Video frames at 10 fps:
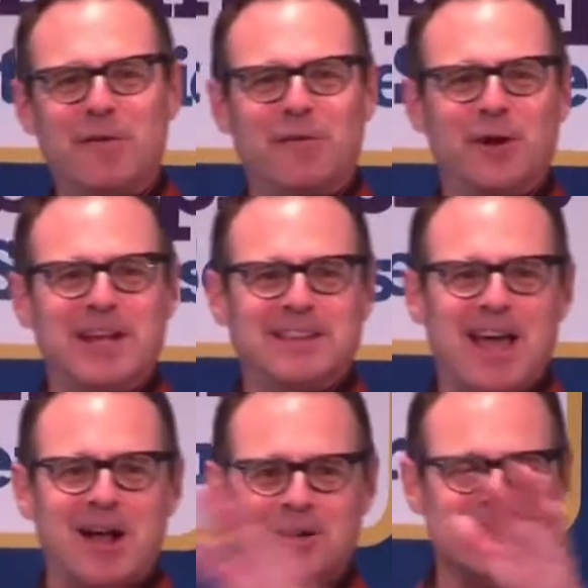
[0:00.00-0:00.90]
free at
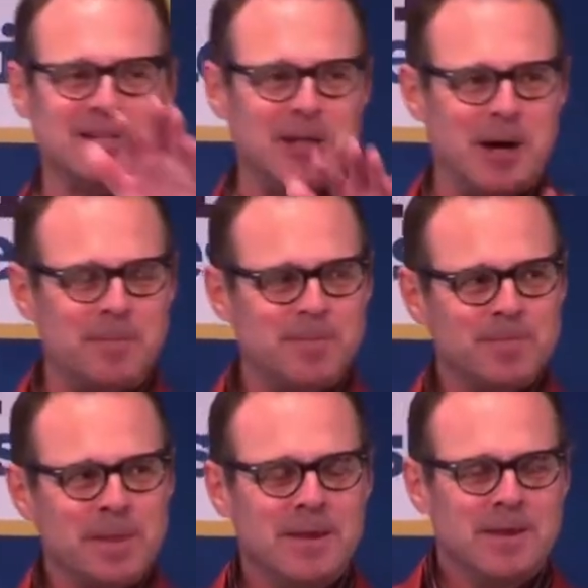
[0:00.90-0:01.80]
the Elks Club.
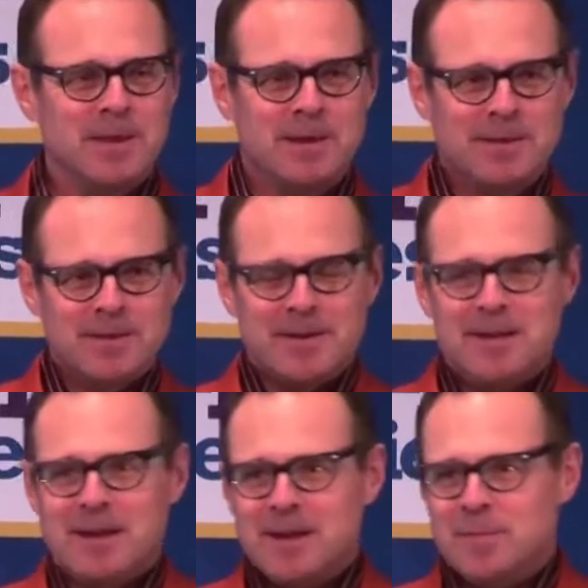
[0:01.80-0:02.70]

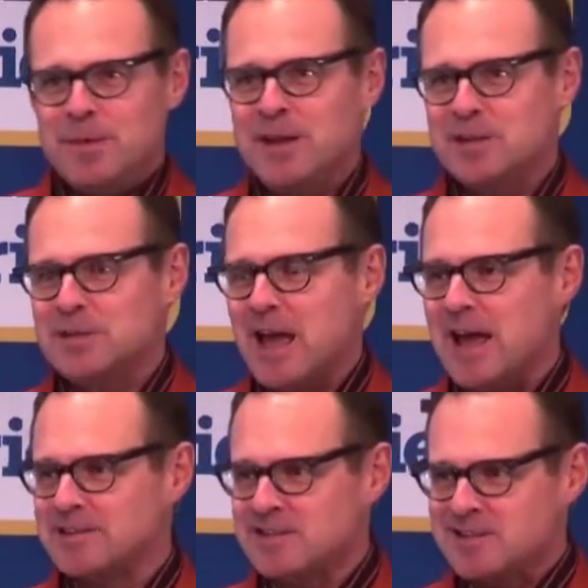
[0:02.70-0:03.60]
Because
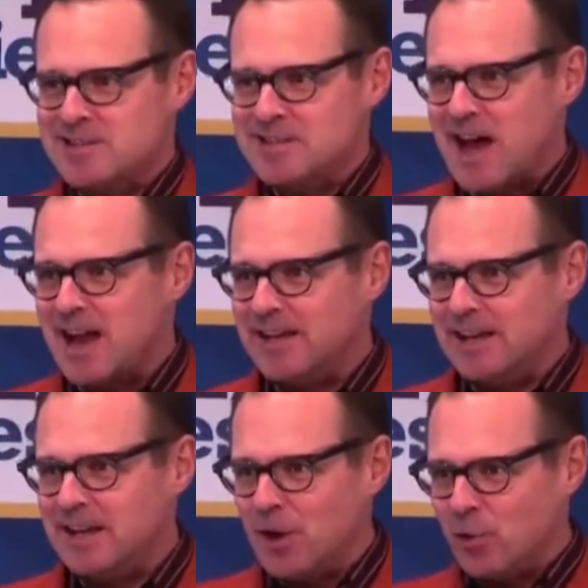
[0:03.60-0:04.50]
as a
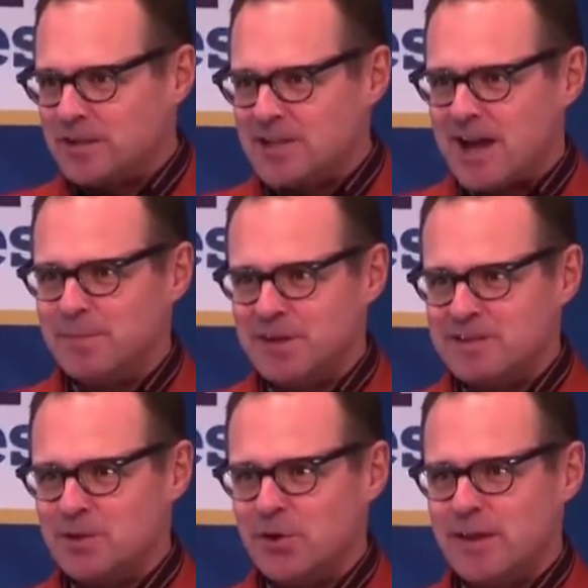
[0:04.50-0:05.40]
society in Owatonna,
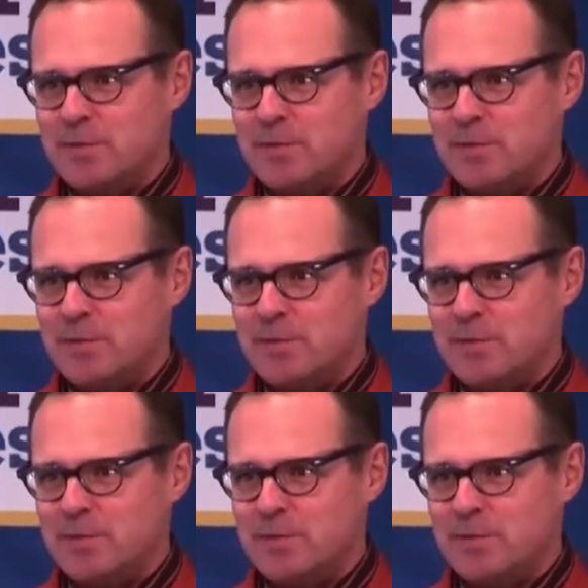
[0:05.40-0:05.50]
Minnesota, they